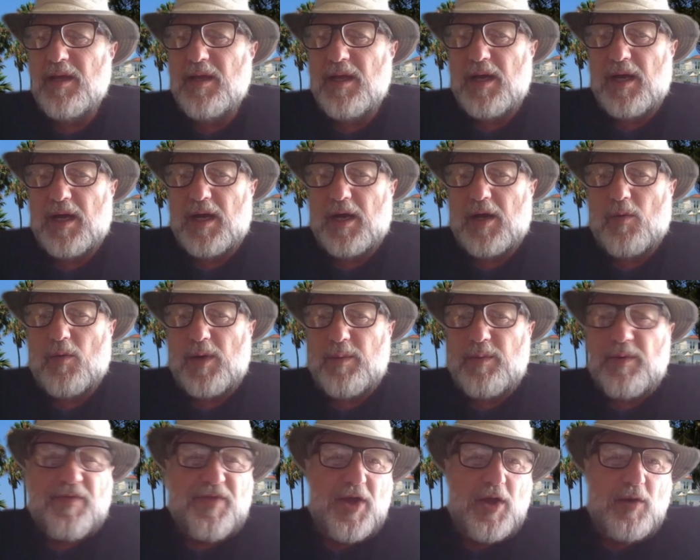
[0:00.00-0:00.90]
We
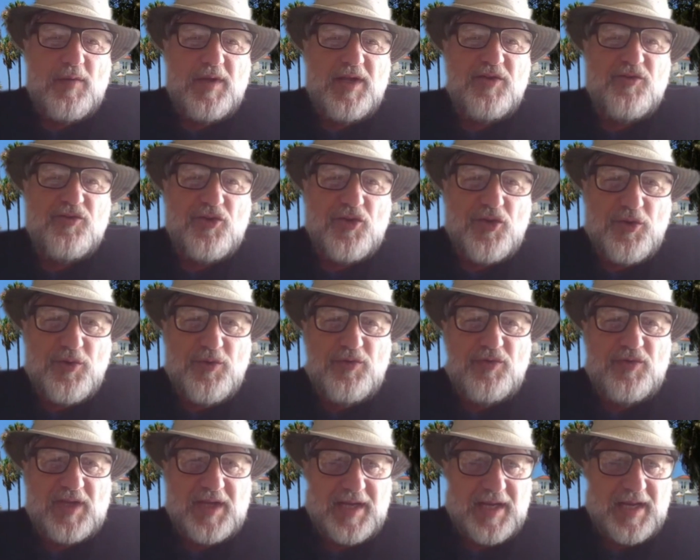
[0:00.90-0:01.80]
were the only
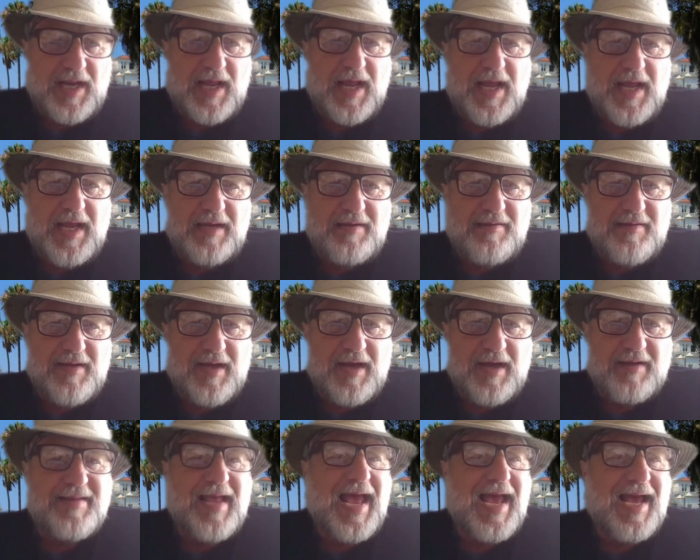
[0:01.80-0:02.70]
Jews in a
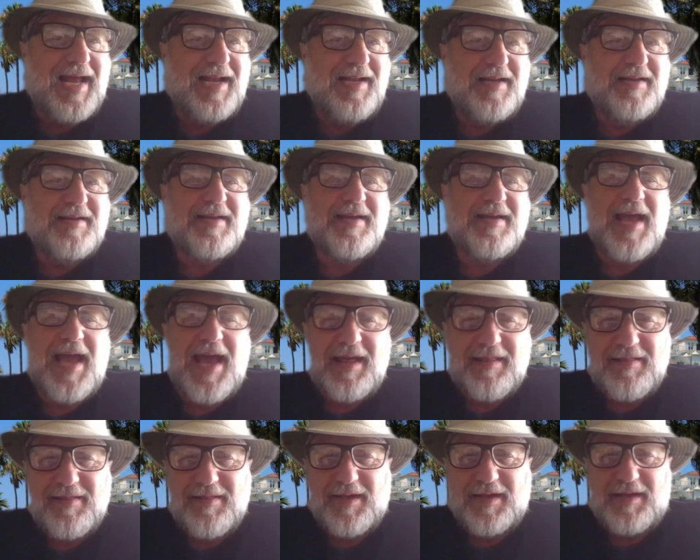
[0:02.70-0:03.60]
Italian
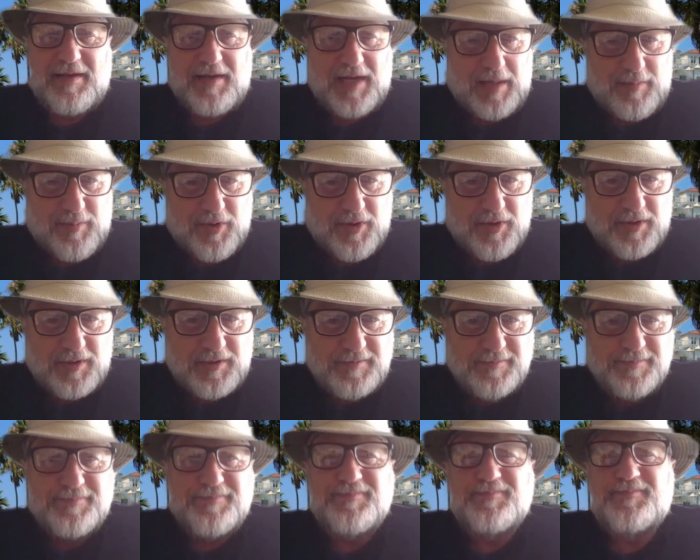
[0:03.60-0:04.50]
Catholic neighborhood.
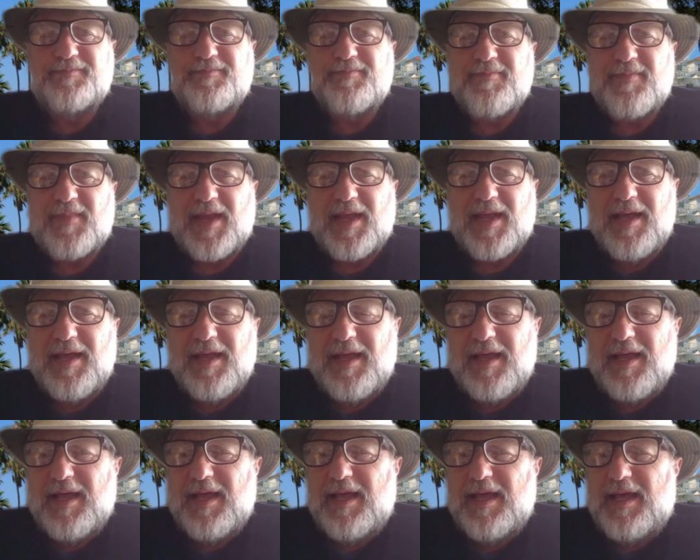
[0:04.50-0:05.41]

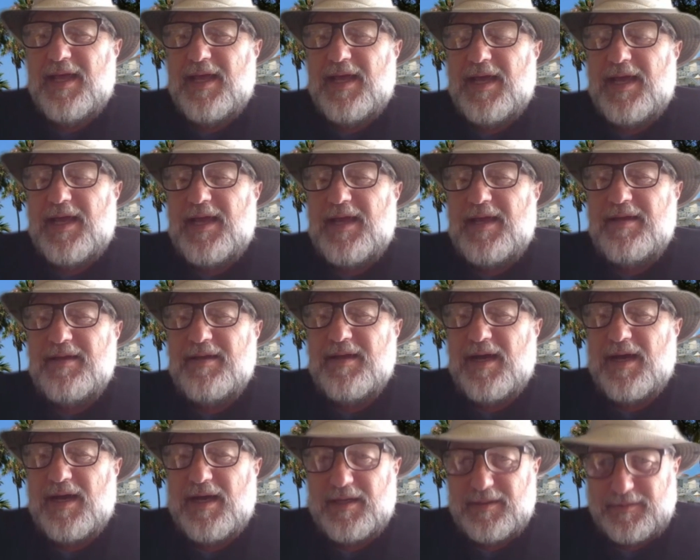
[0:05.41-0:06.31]
And
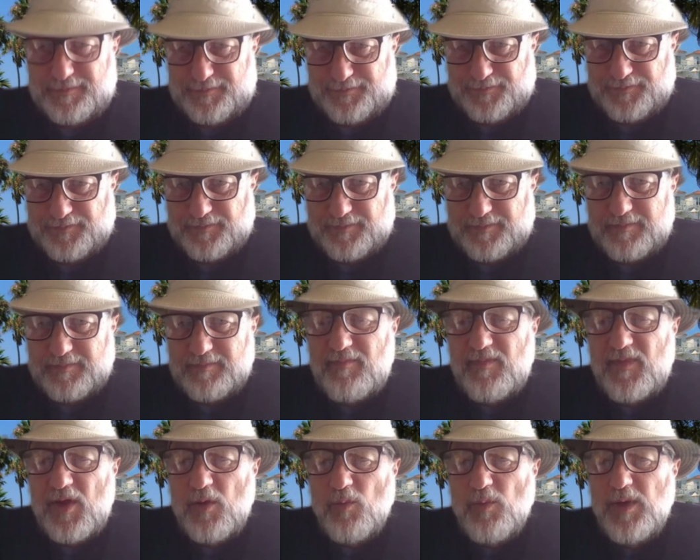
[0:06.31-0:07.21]

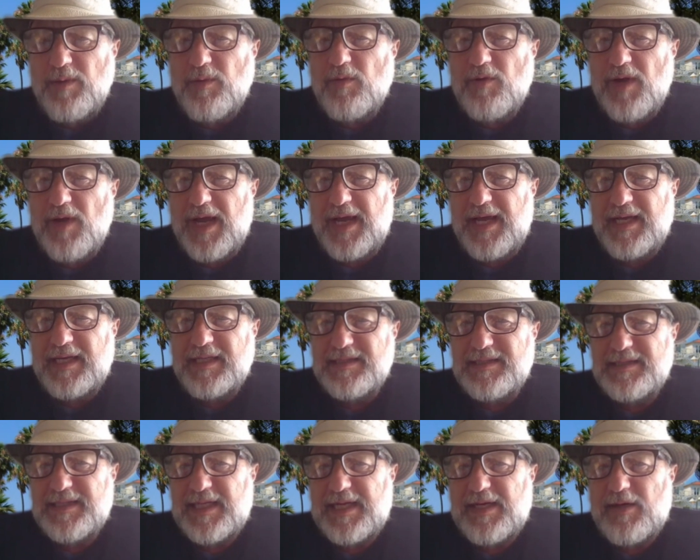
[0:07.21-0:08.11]
we were
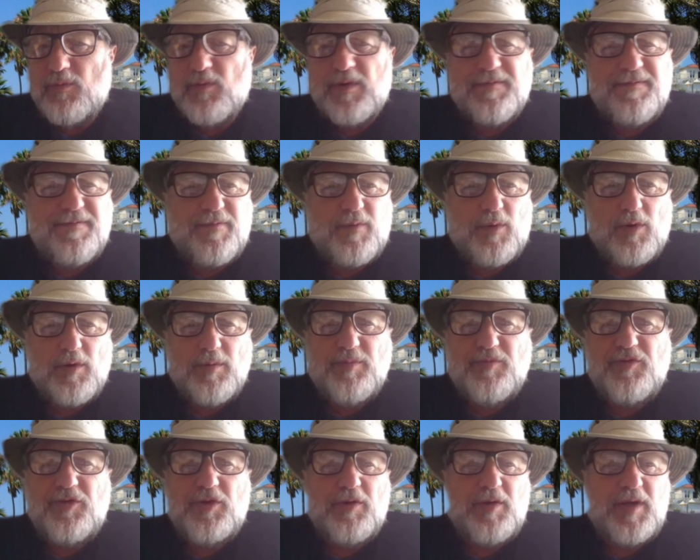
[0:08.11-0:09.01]
raised in
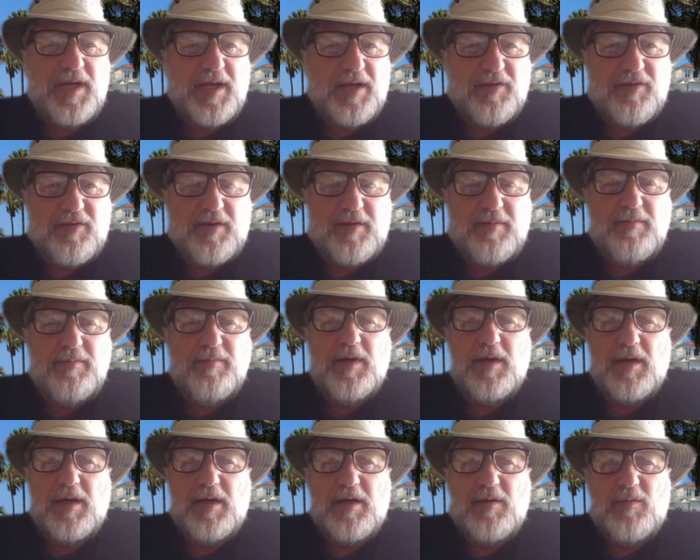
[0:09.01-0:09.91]
Reform
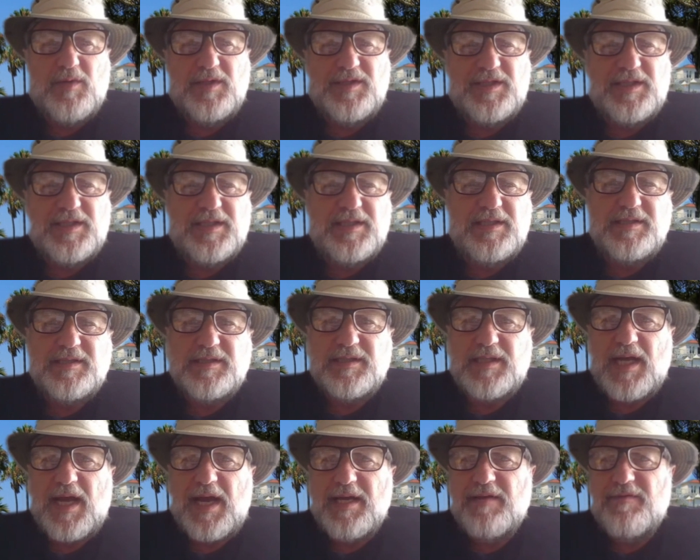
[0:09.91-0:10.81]
Judaism, which is
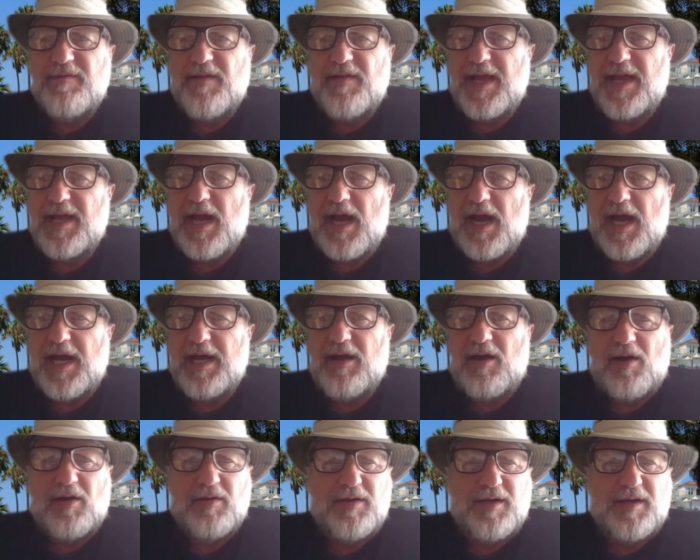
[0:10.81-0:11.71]
kind of like High
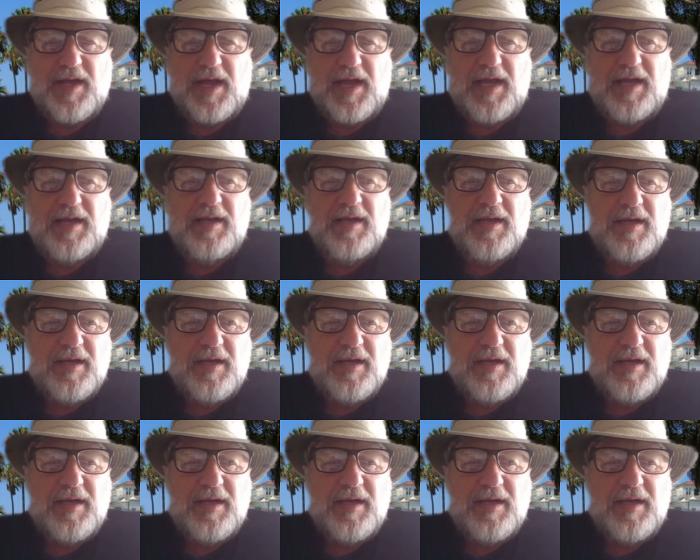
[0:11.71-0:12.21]
Holiday